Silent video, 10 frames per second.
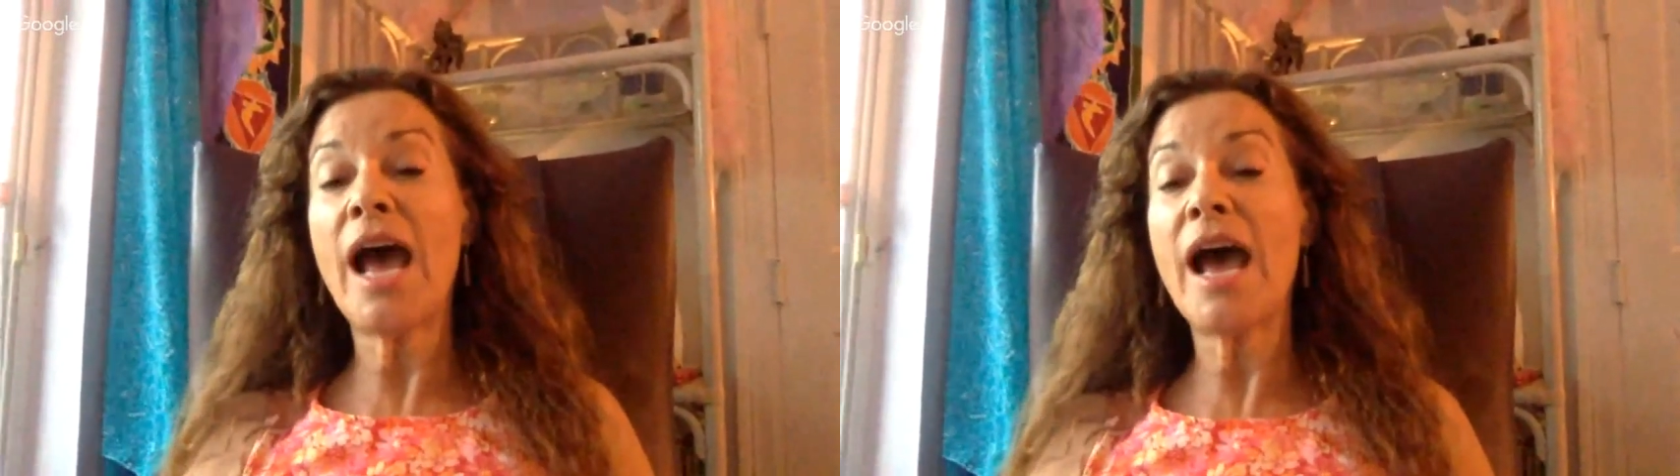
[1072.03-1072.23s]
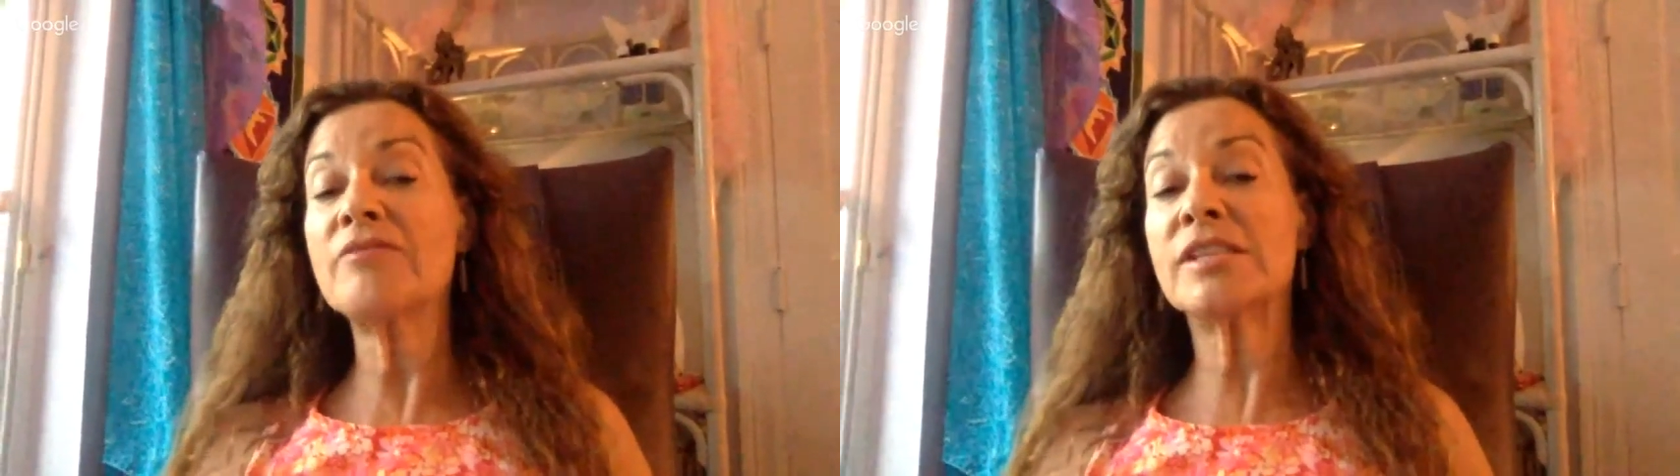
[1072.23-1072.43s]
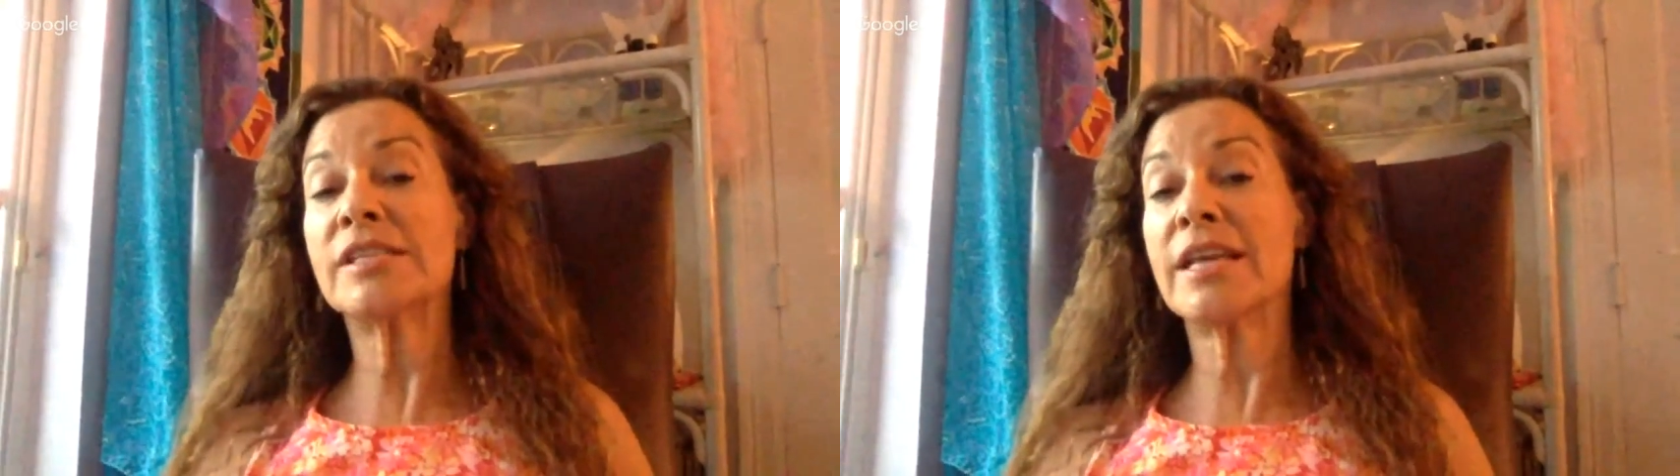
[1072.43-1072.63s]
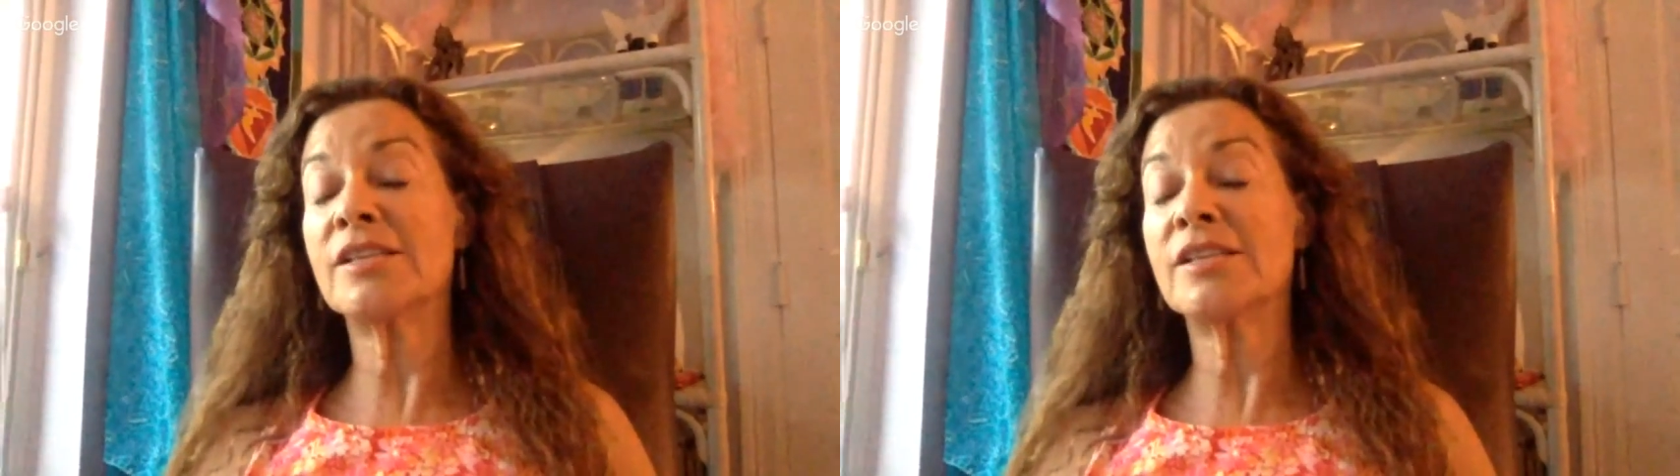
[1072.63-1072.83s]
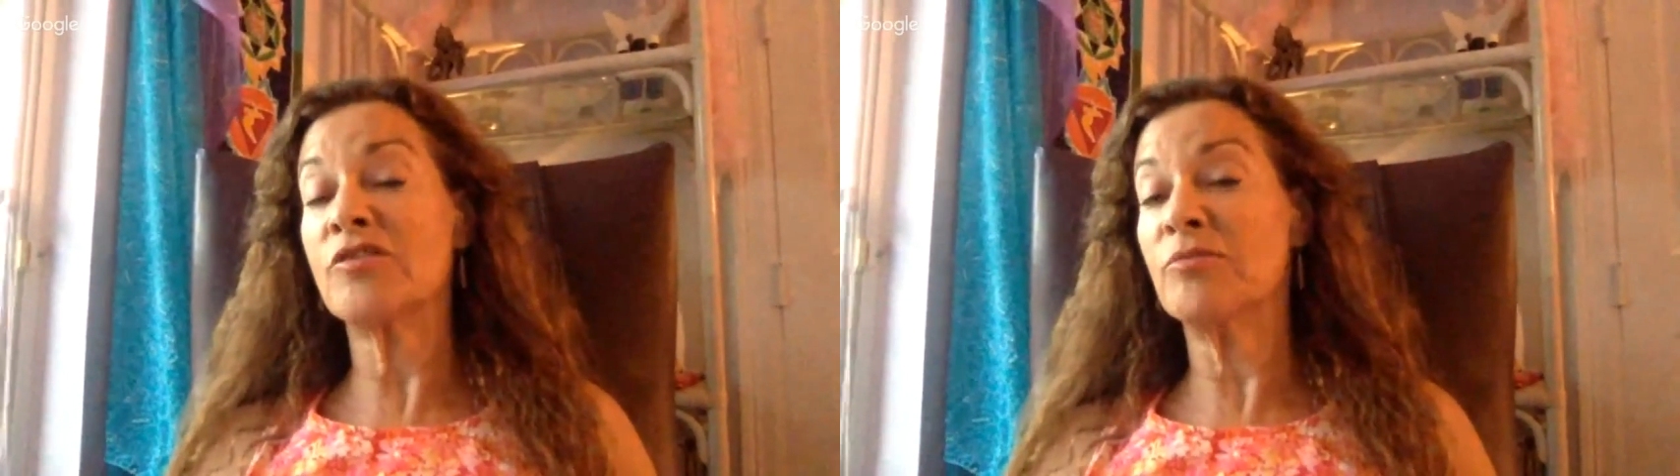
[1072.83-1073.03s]
states
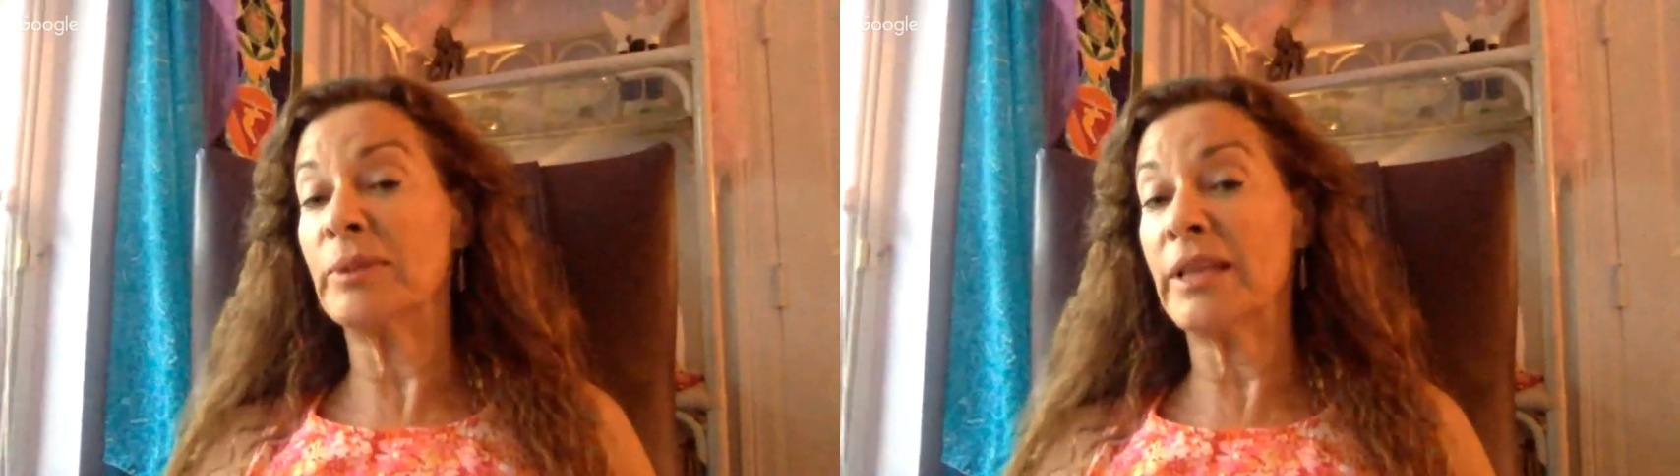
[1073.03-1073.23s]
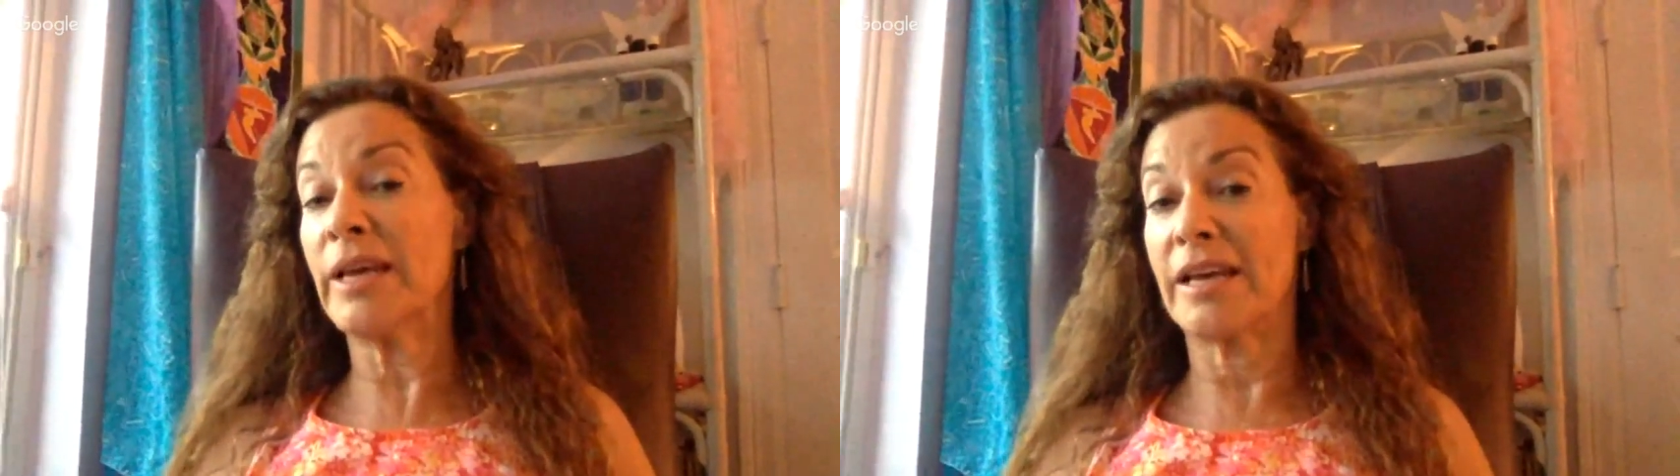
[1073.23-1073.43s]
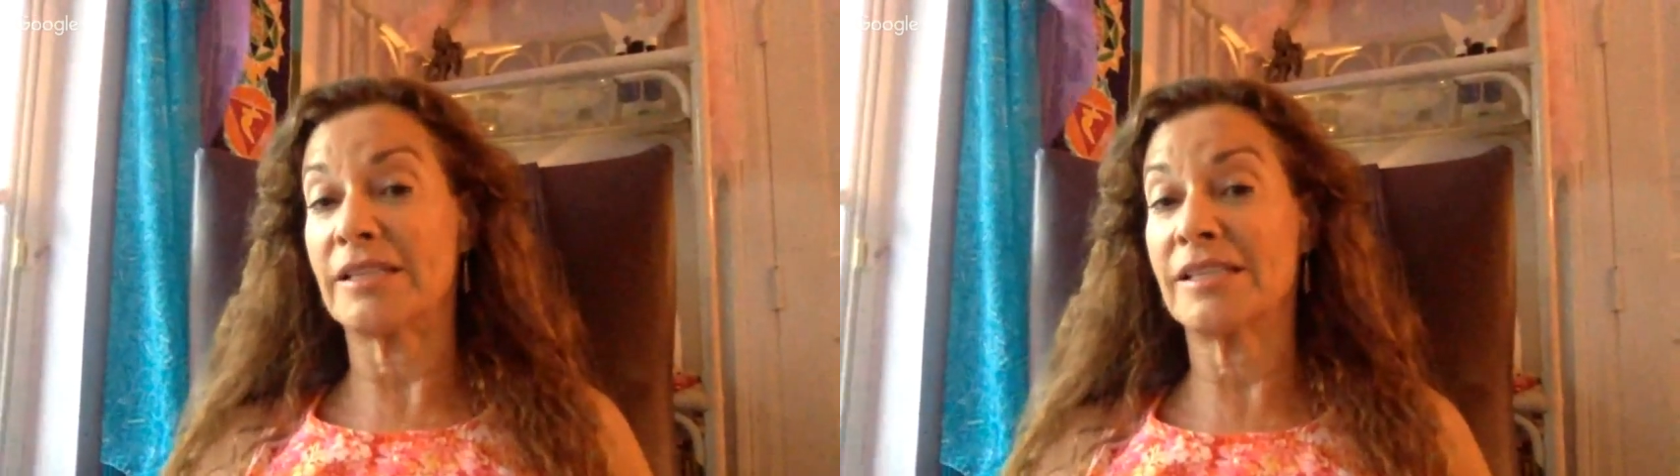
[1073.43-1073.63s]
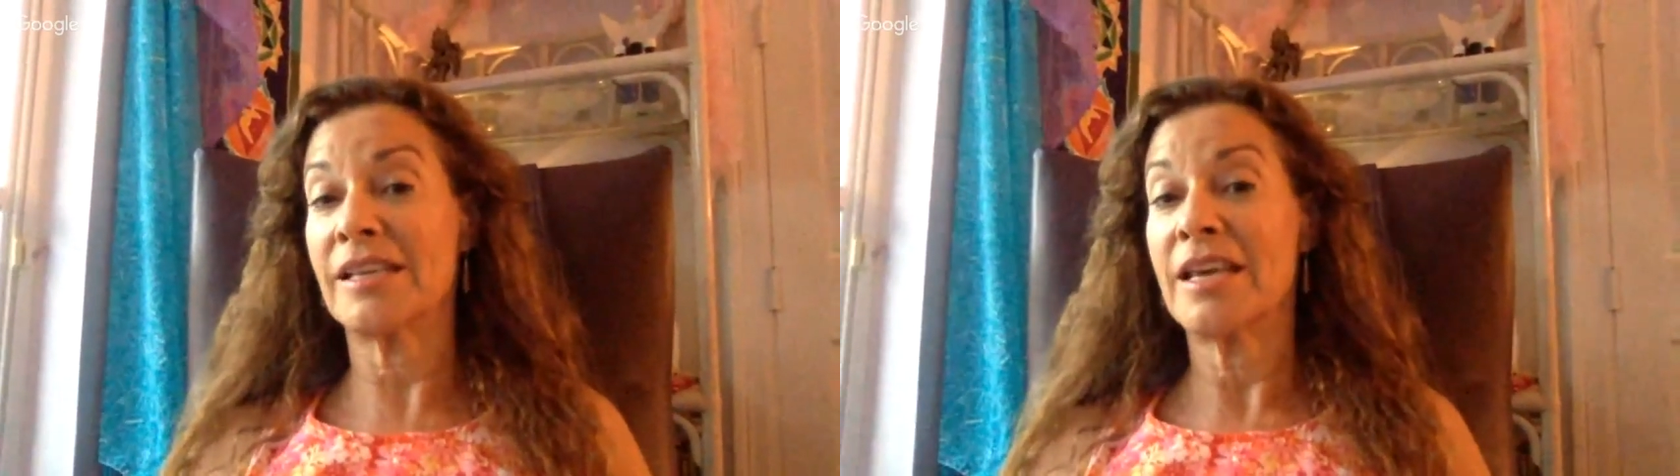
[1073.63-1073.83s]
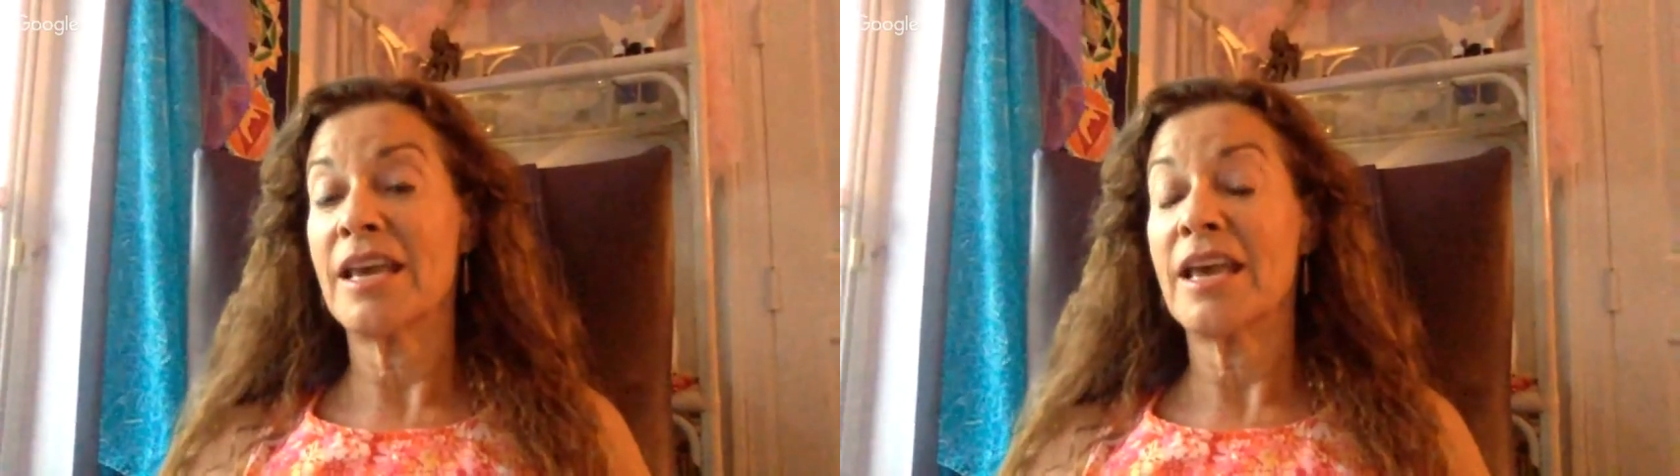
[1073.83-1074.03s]
of bliss